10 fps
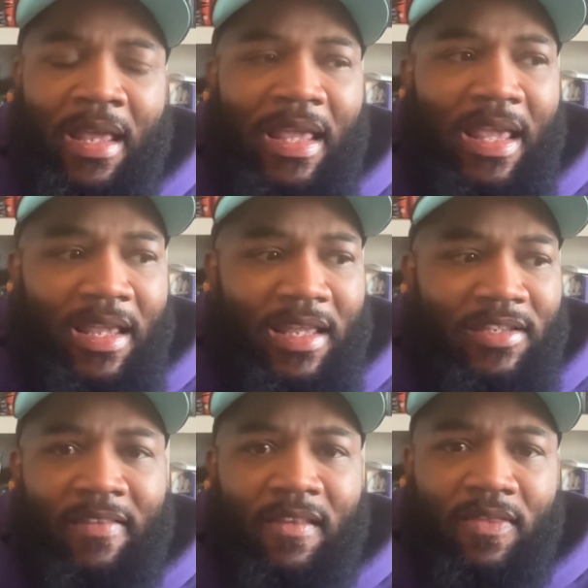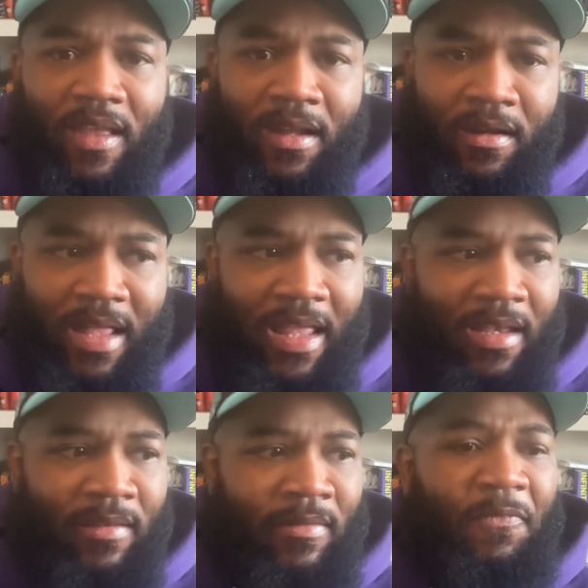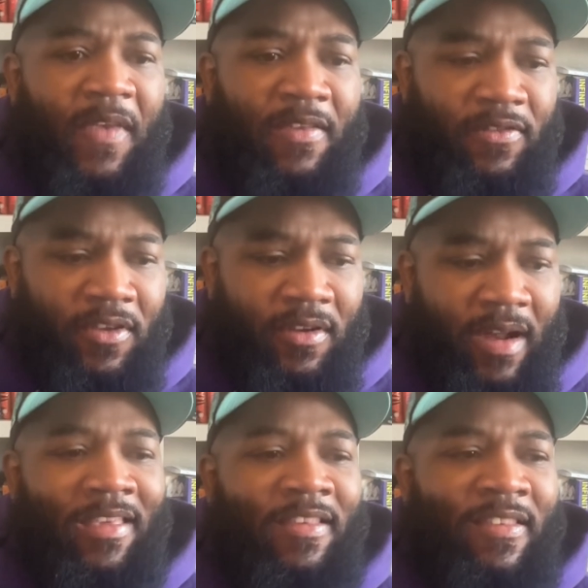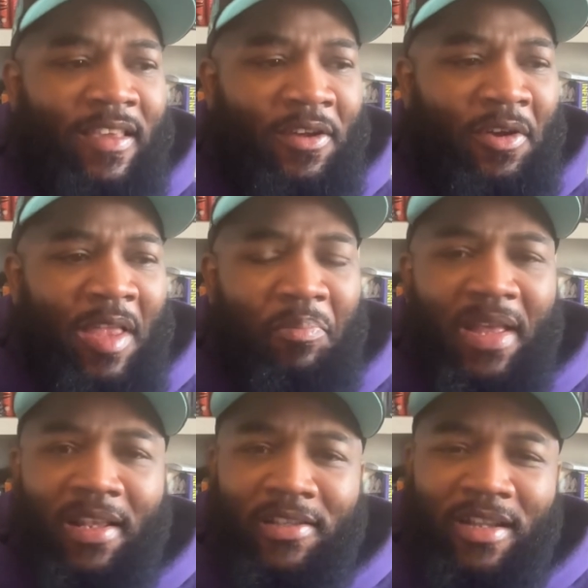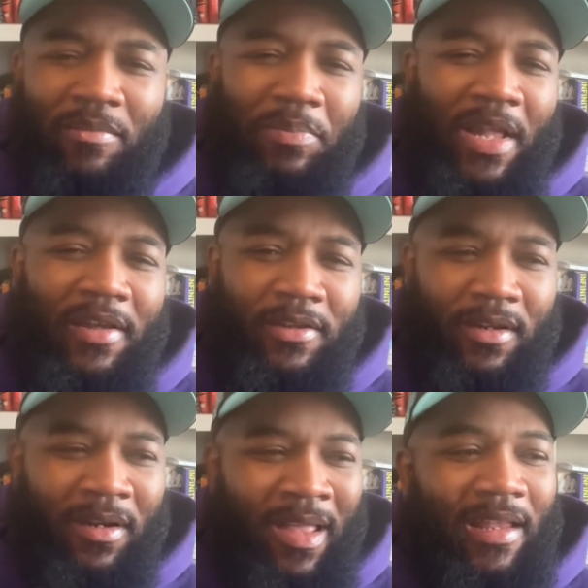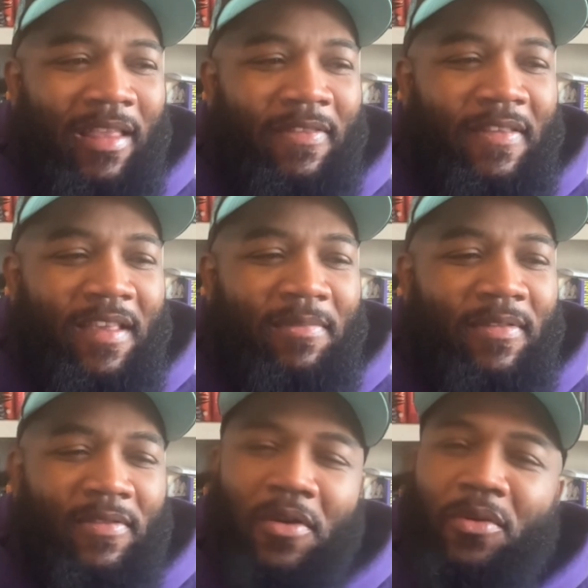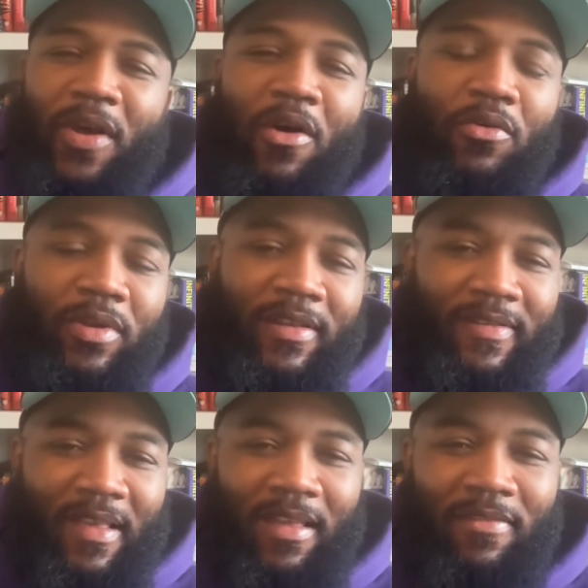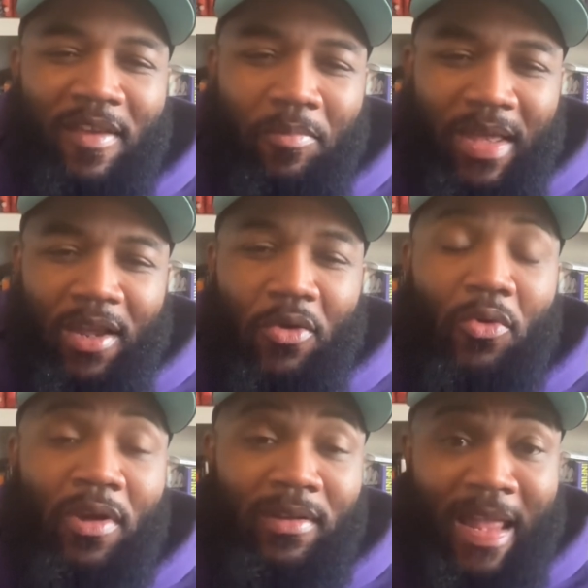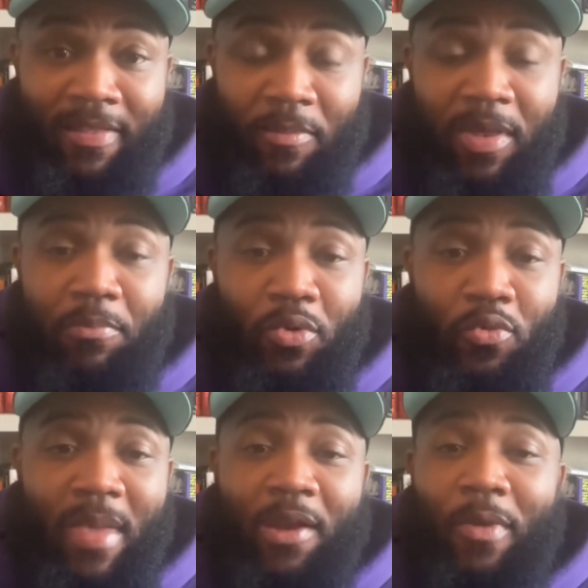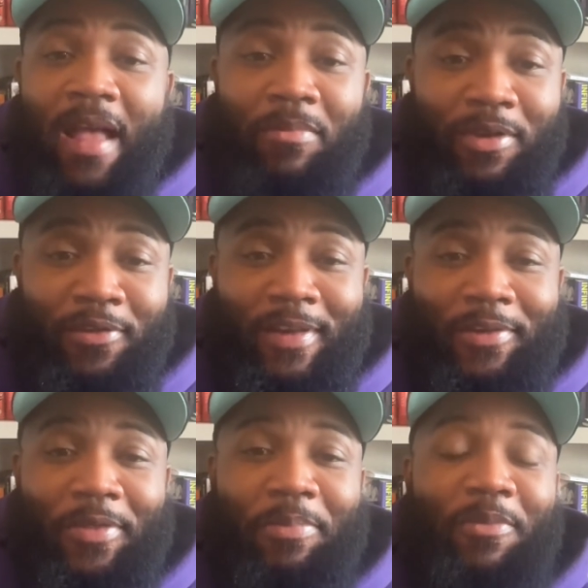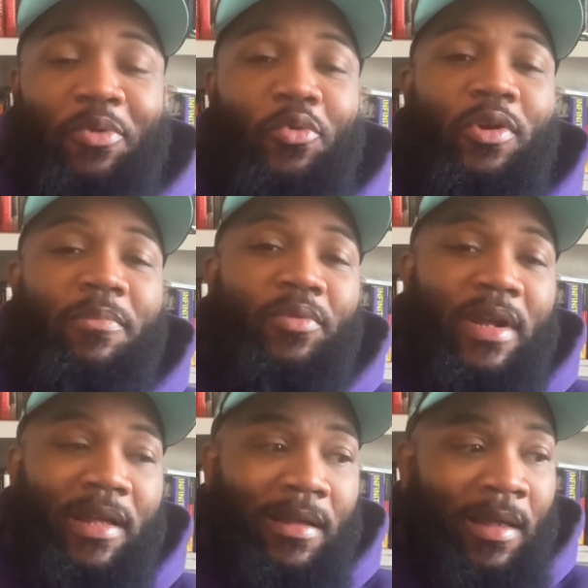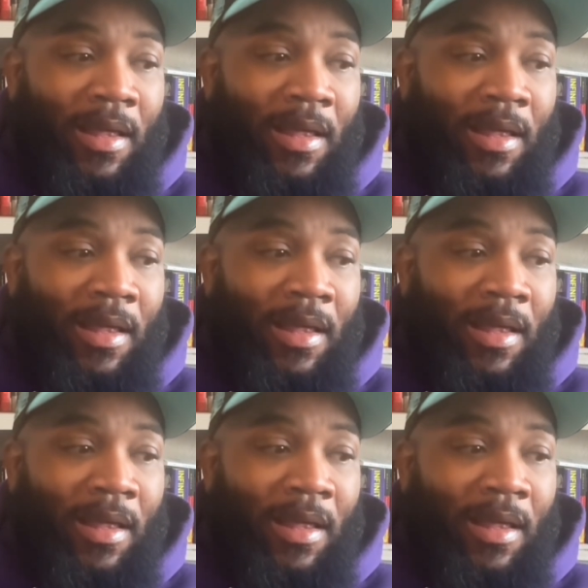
it can sit there and fester, steal and pillage and plunder. It seems as though the onus ends up being on like the people who make rap music or the people who want to bring